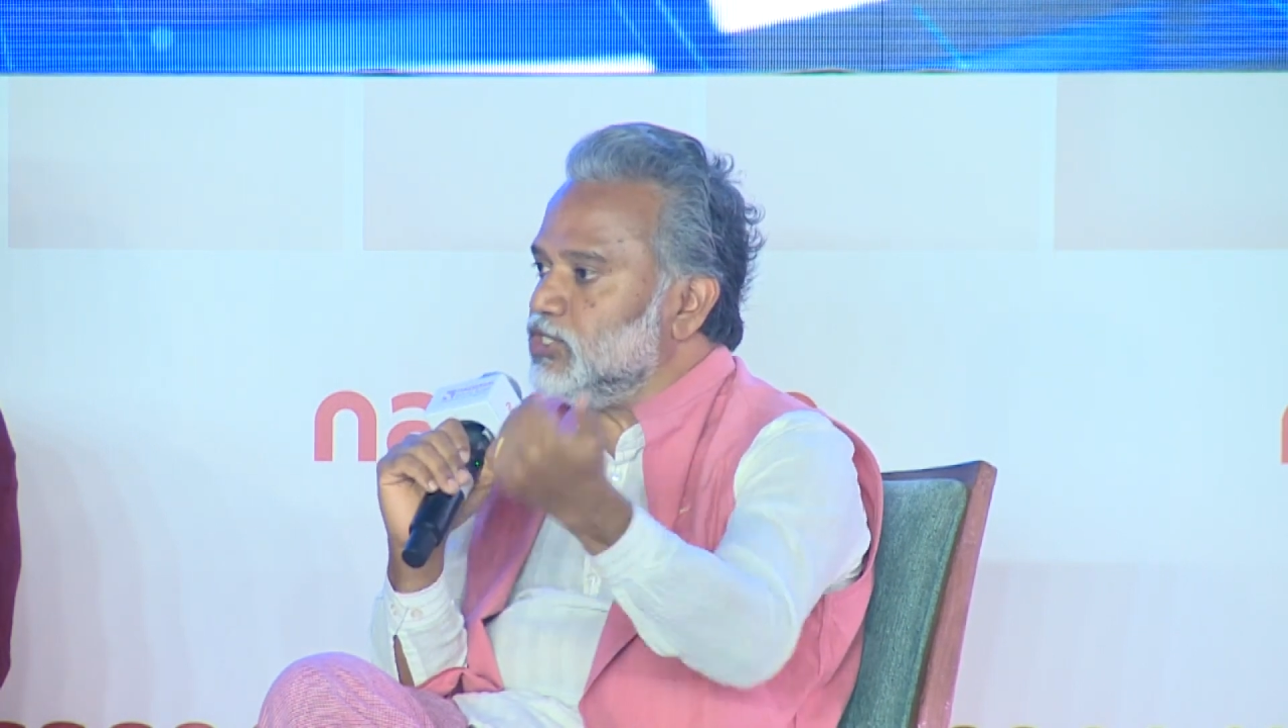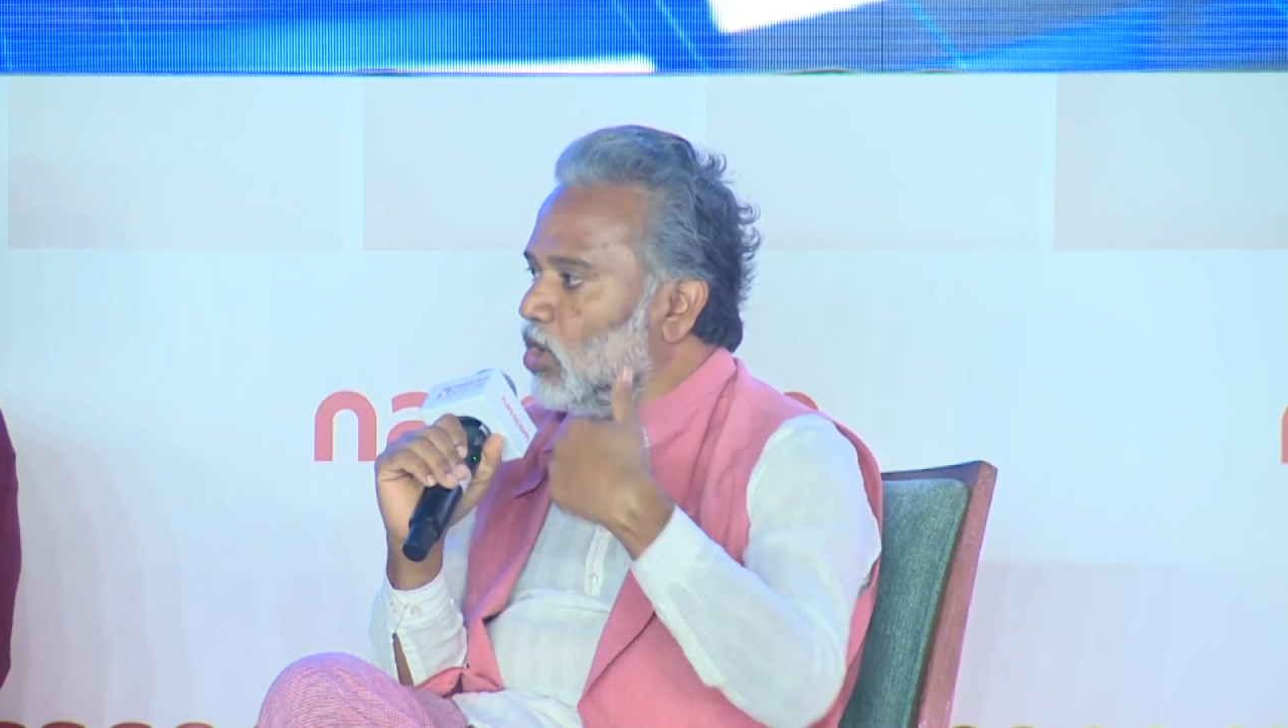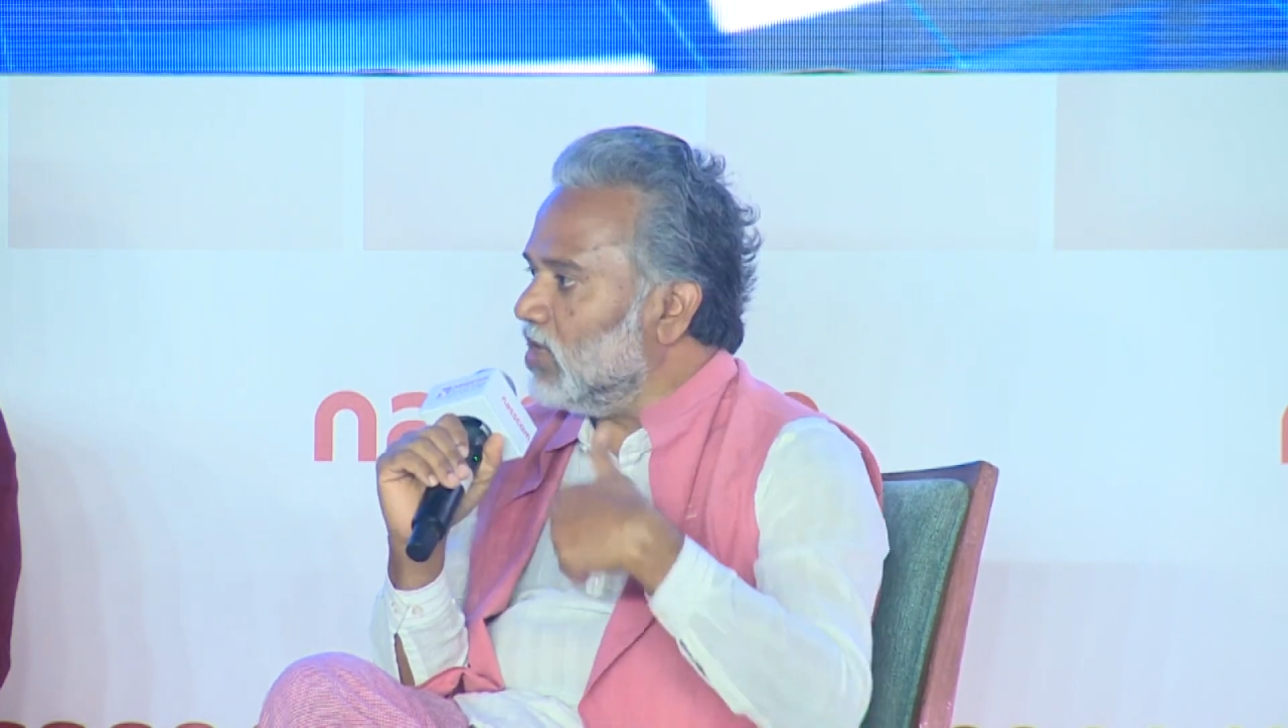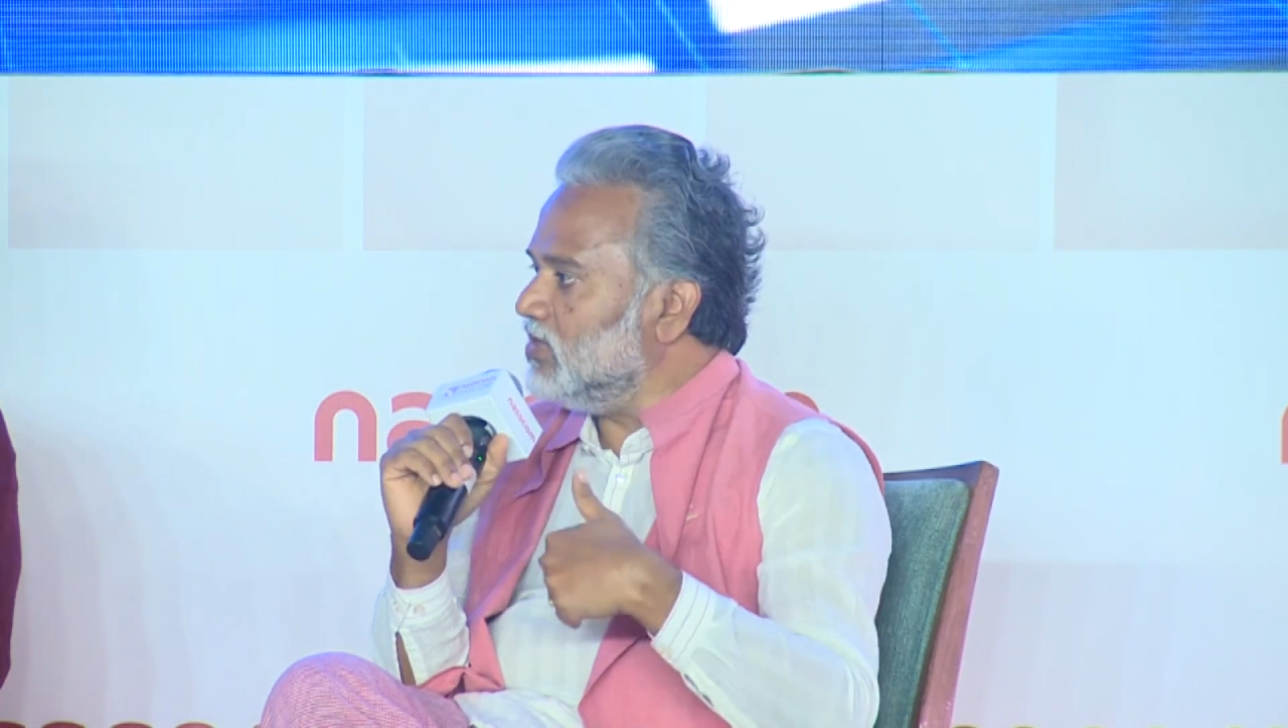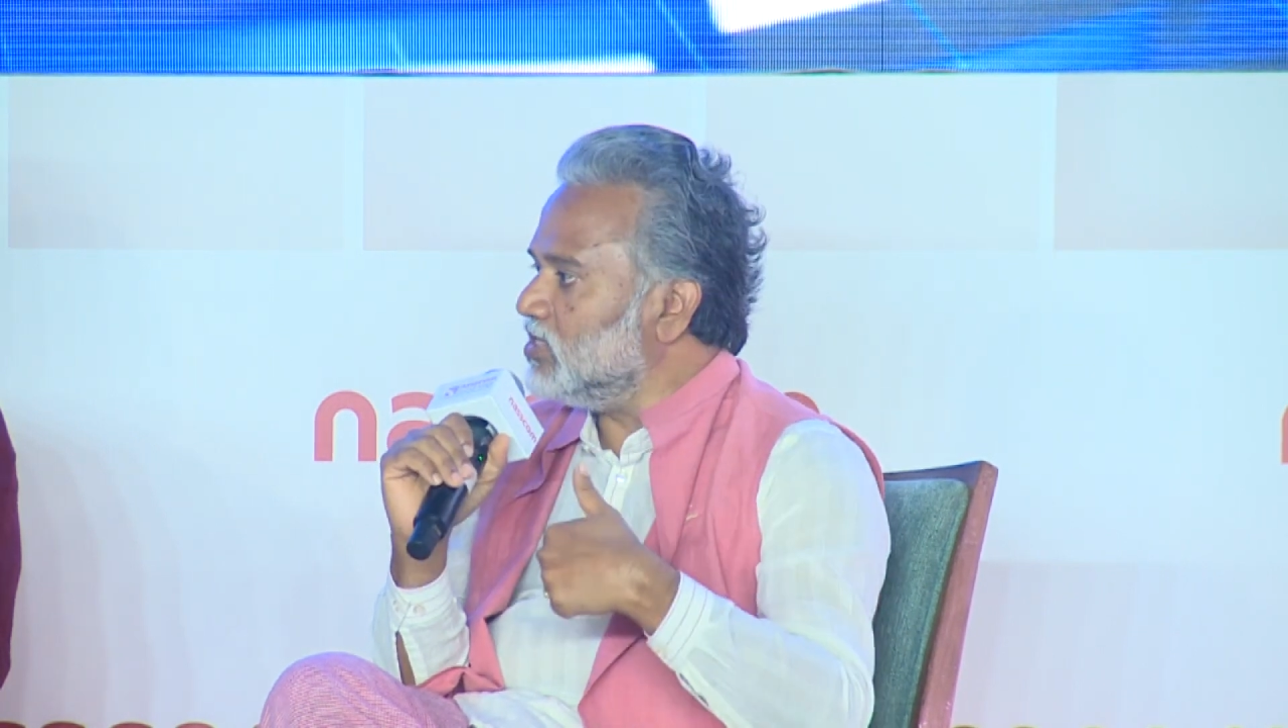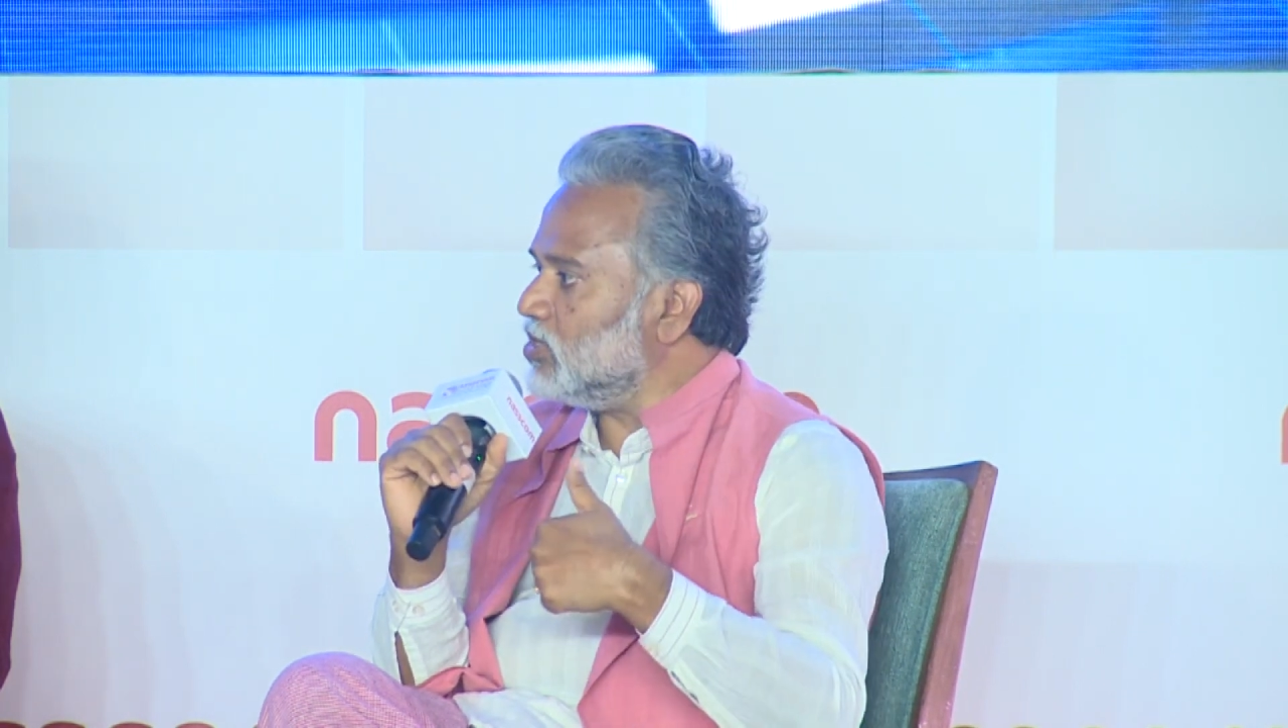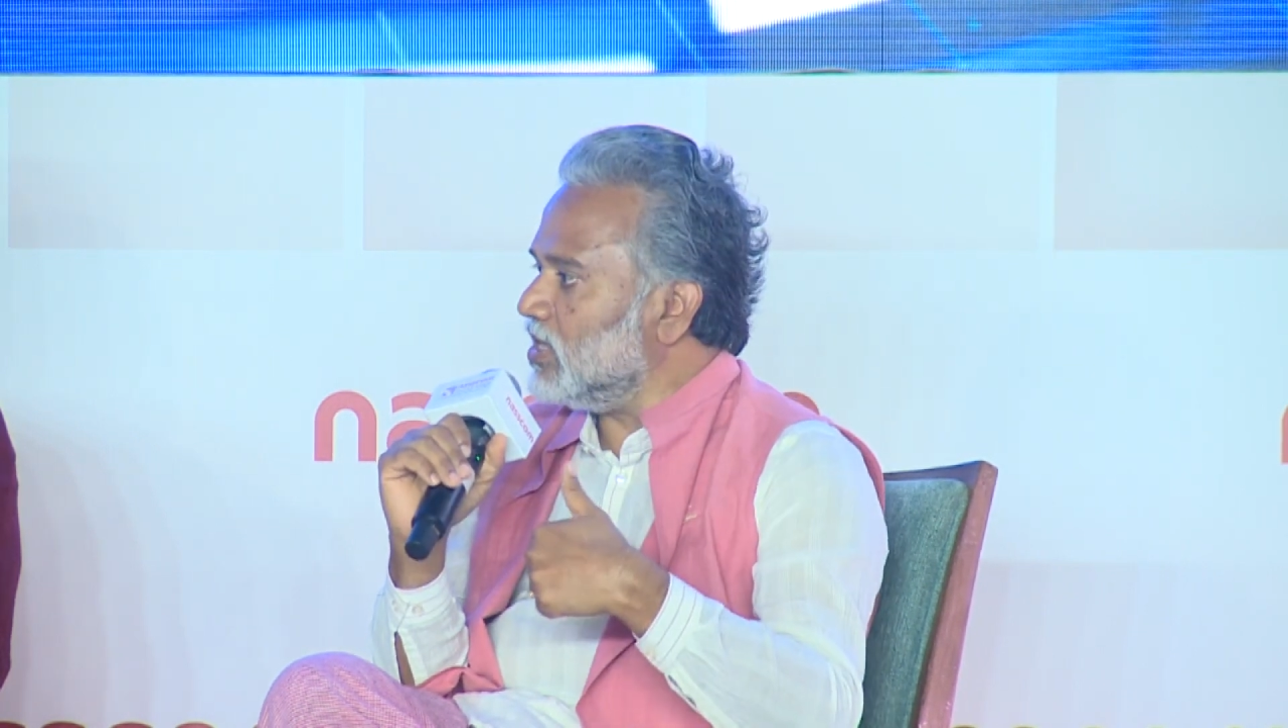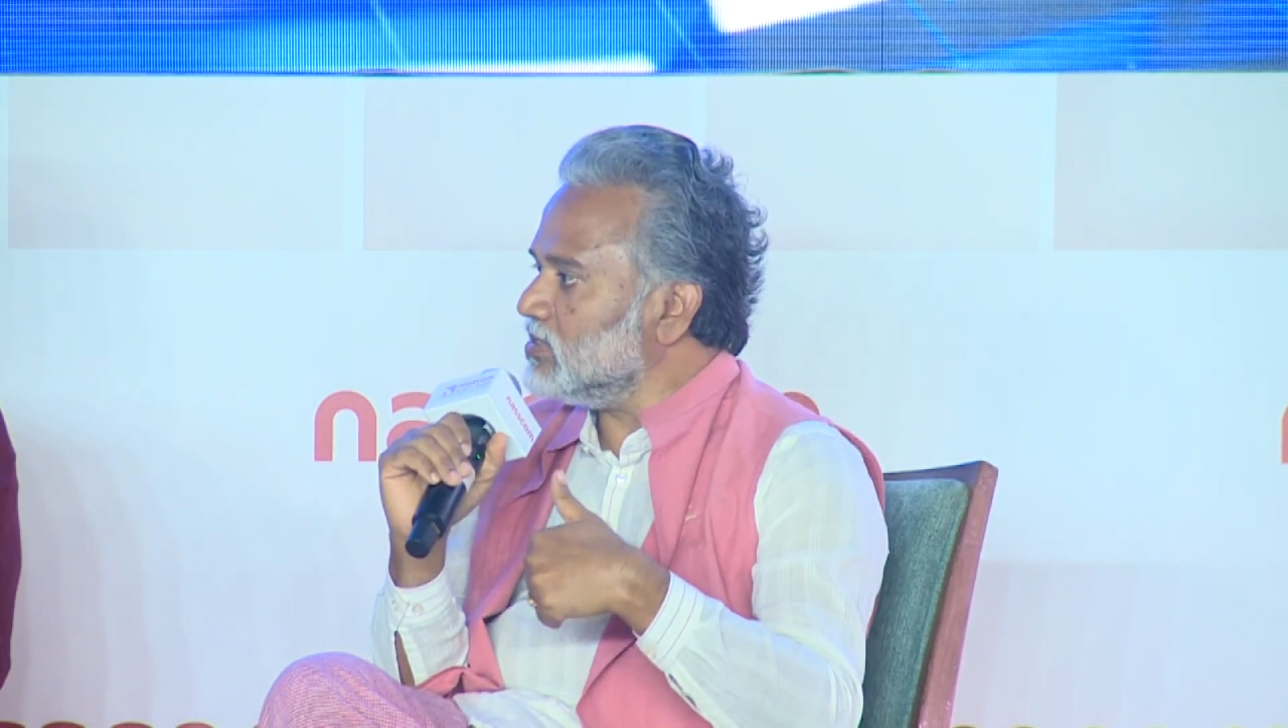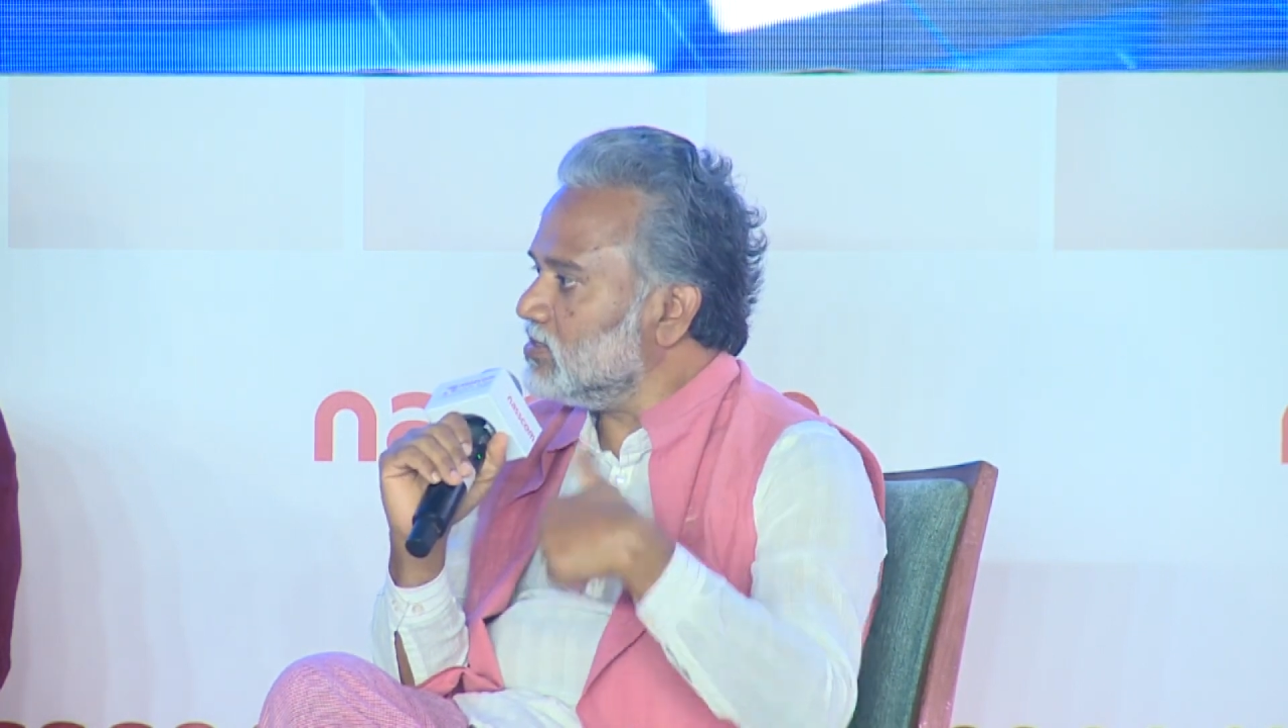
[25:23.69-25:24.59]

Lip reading: All our trucks